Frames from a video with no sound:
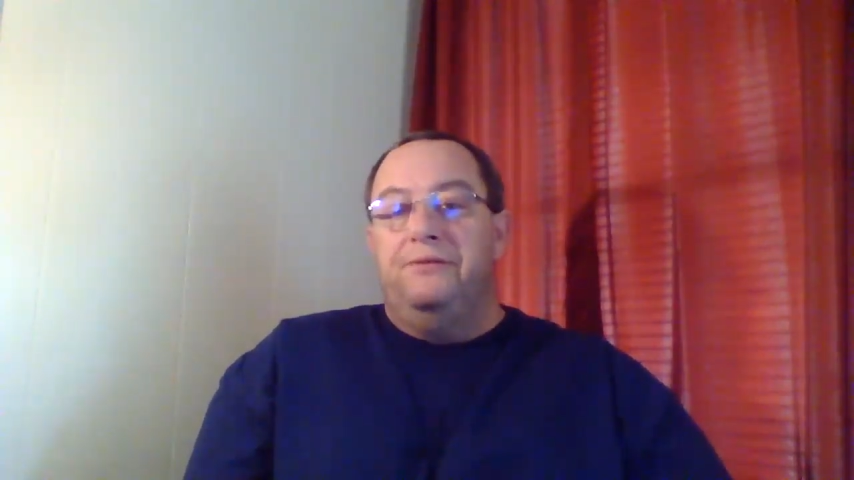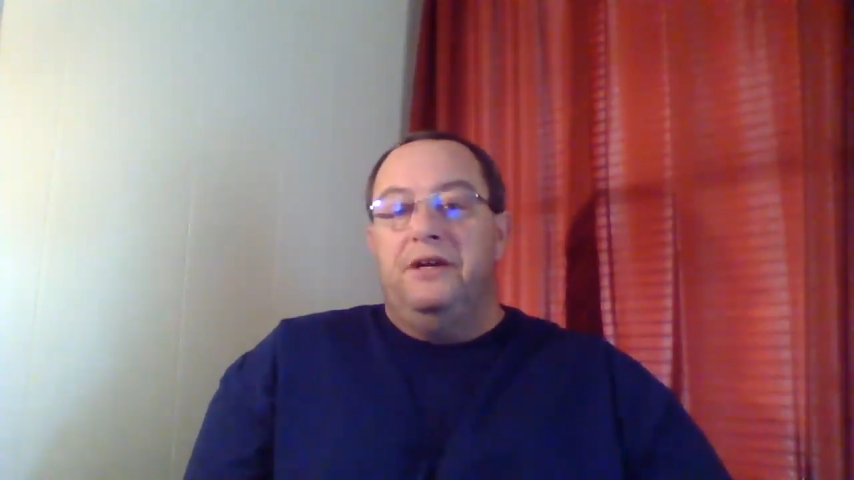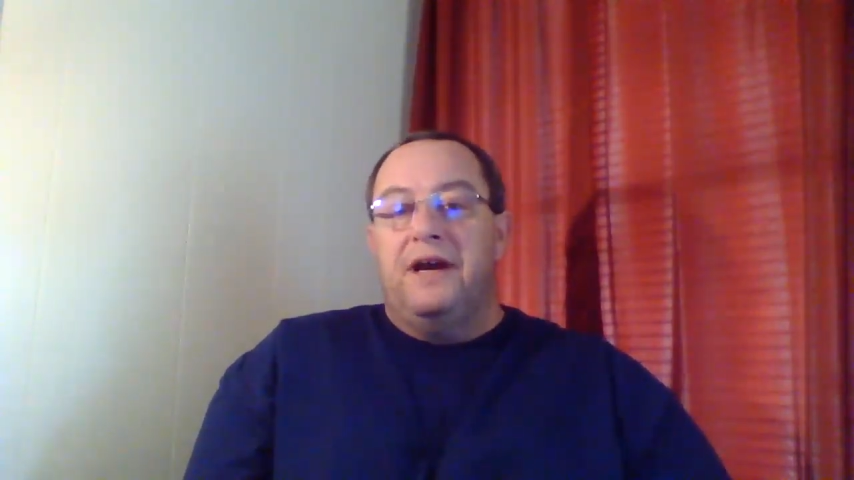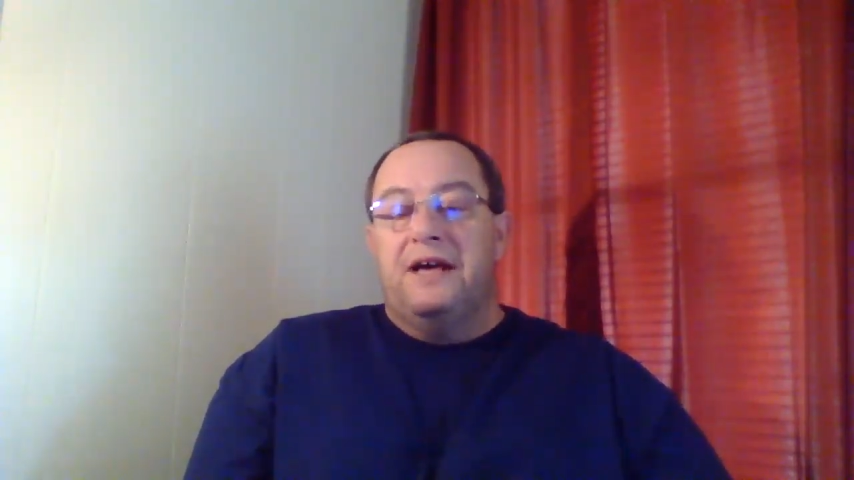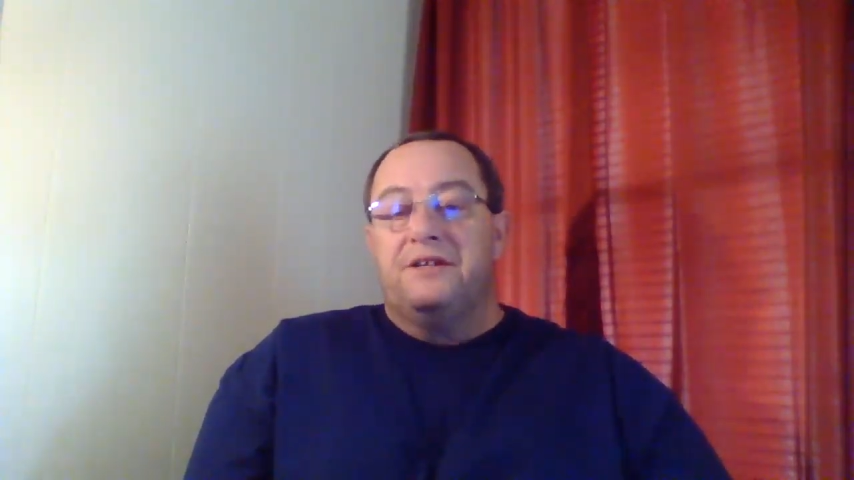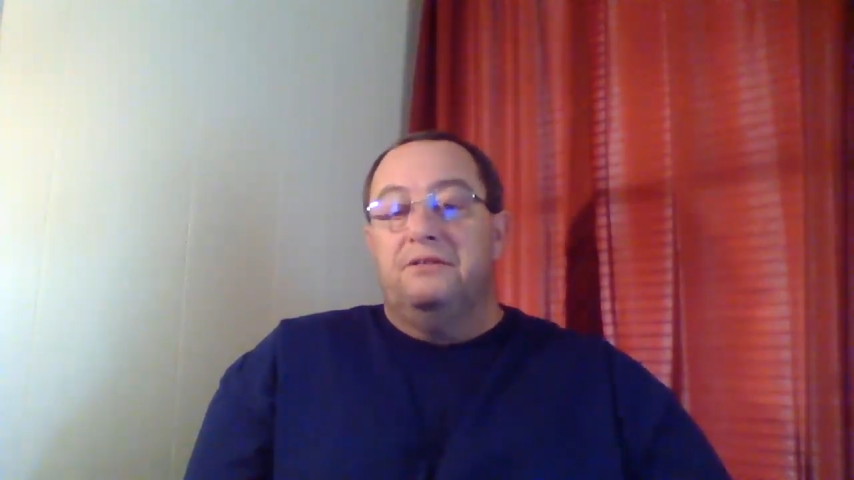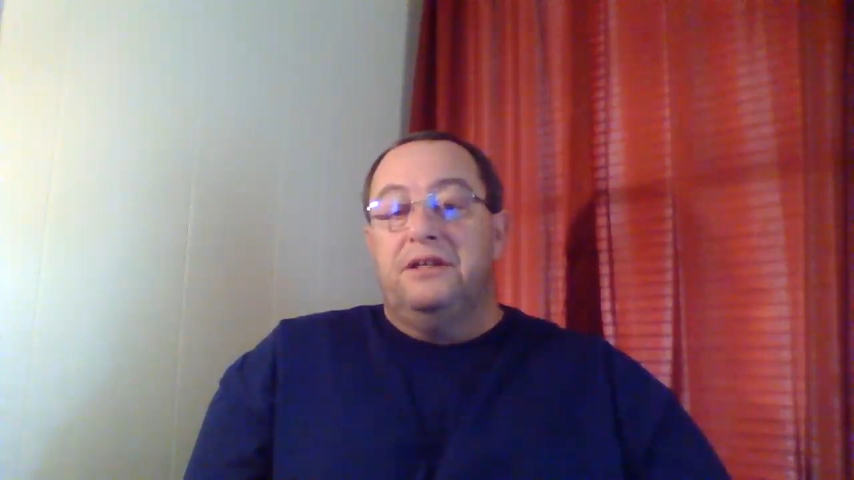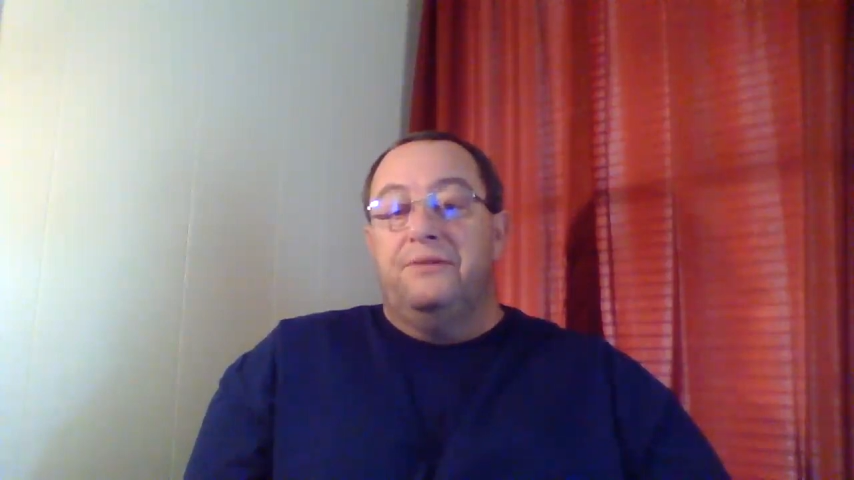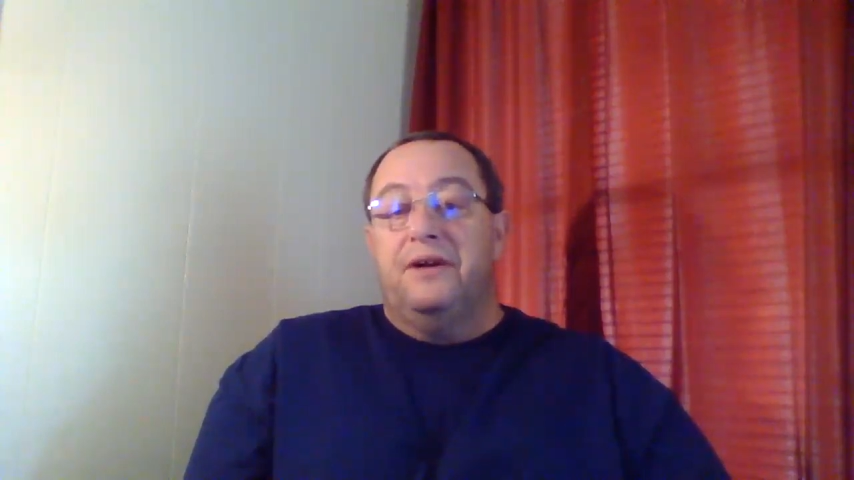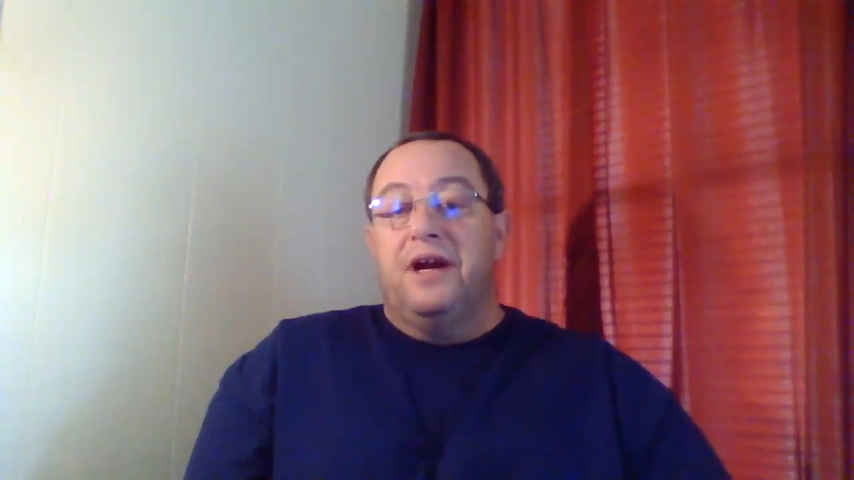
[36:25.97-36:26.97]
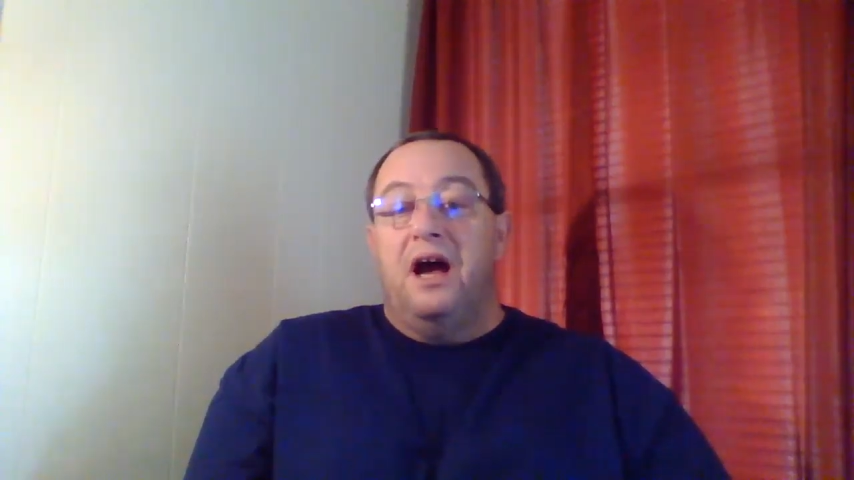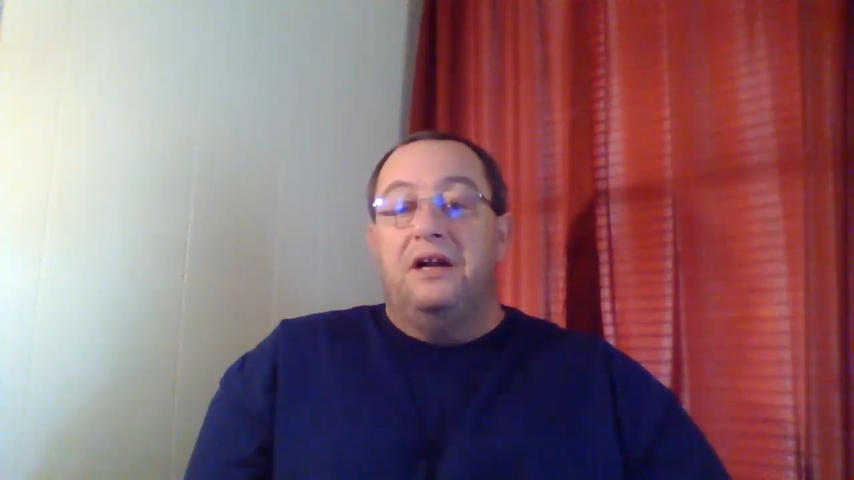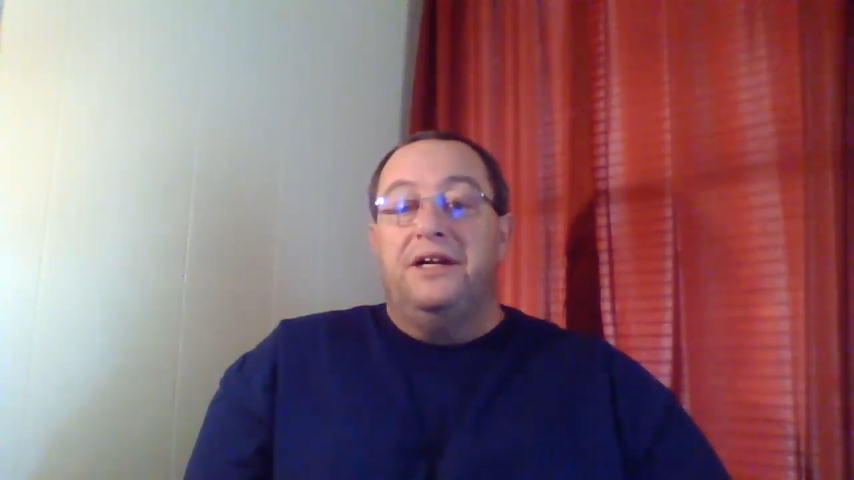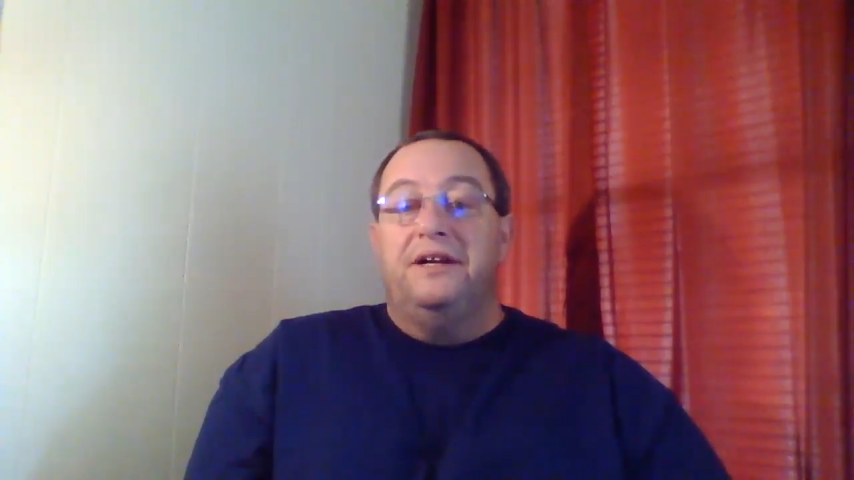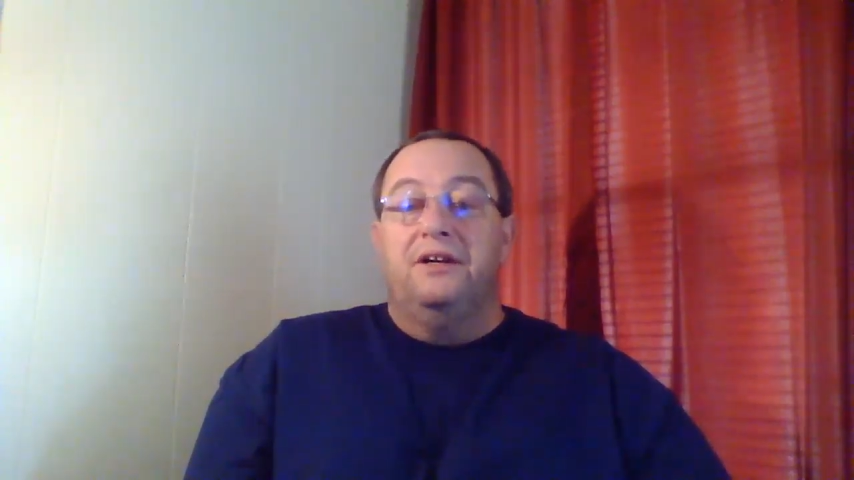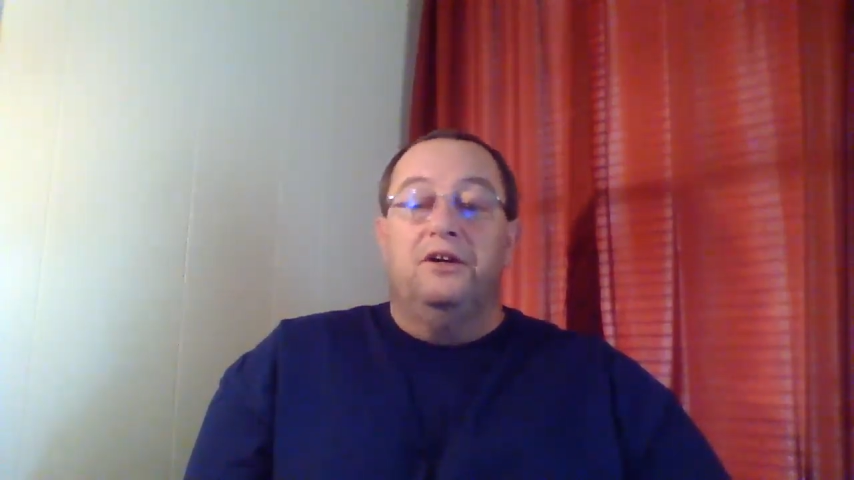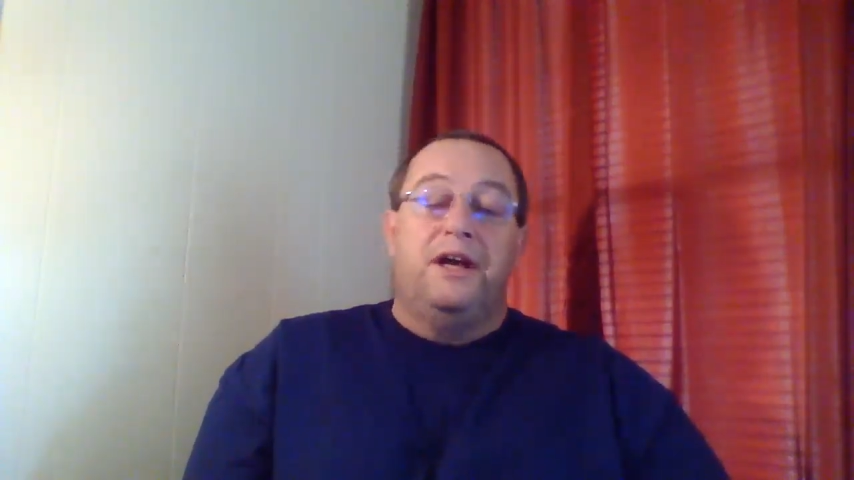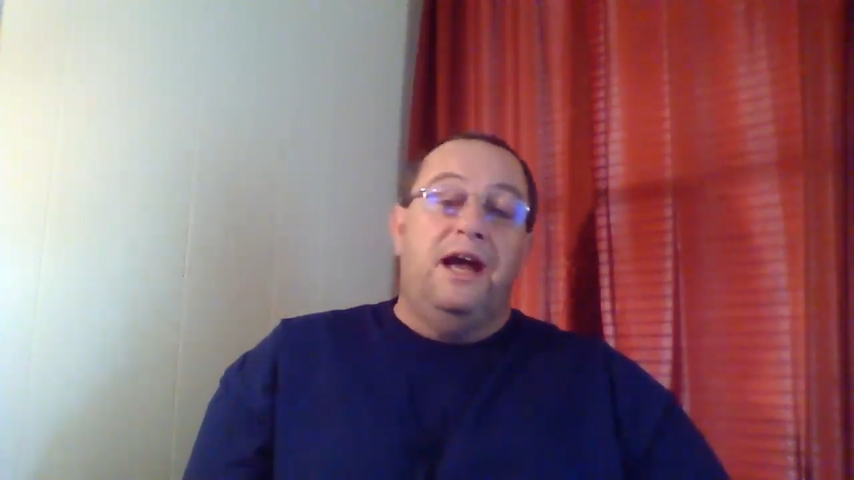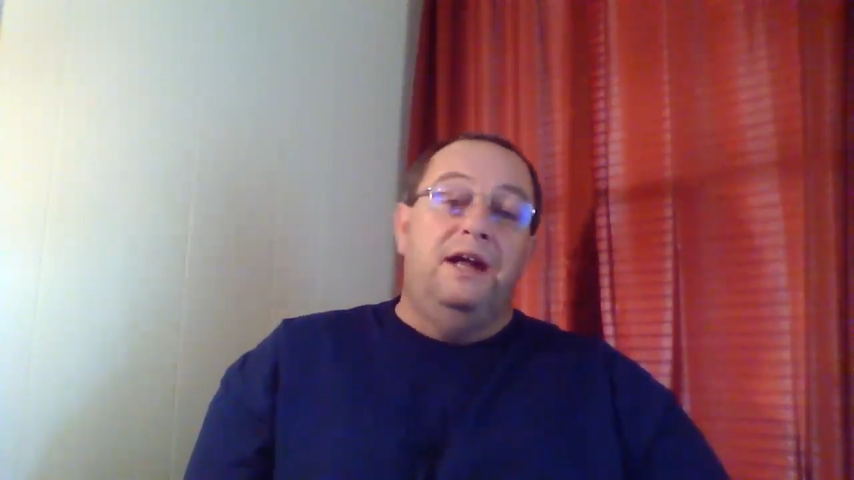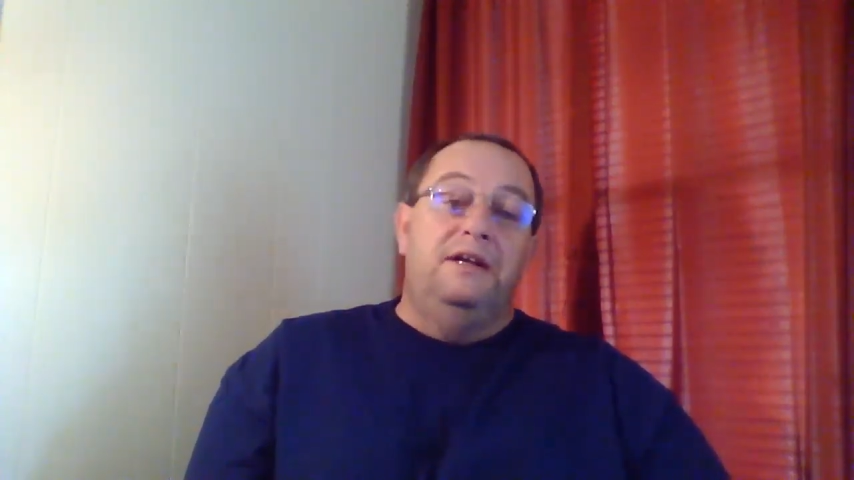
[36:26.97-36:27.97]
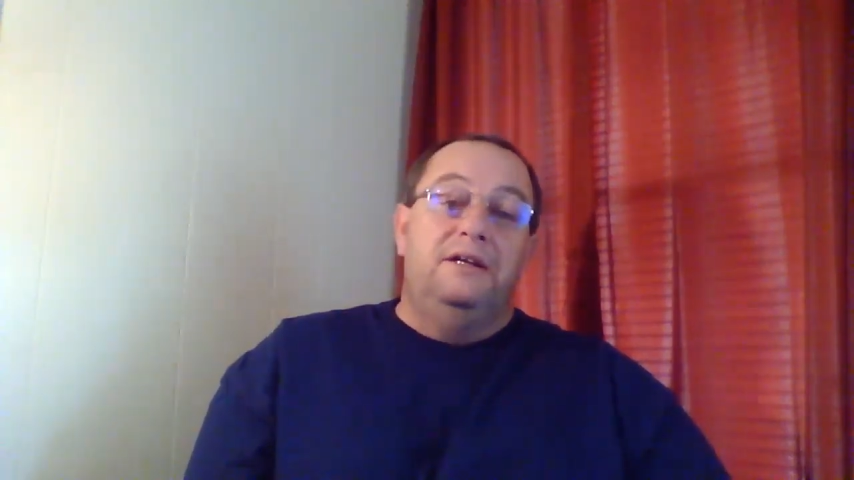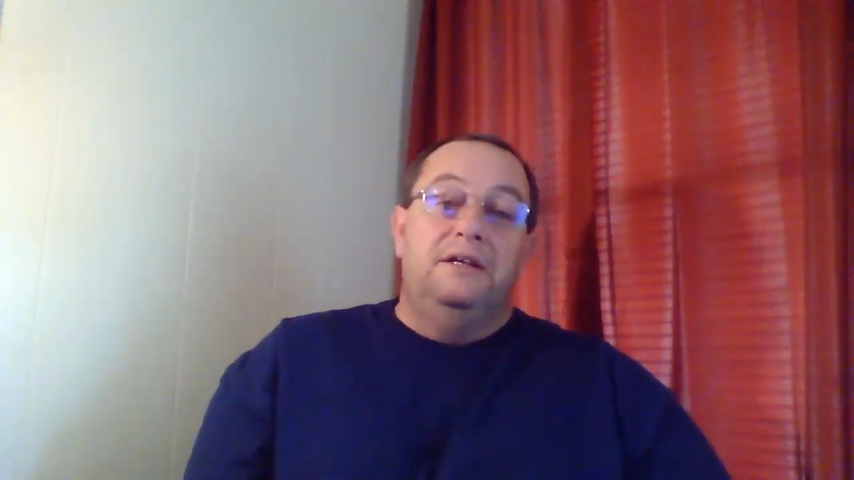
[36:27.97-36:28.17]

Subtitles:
give you guys a little different content to look at.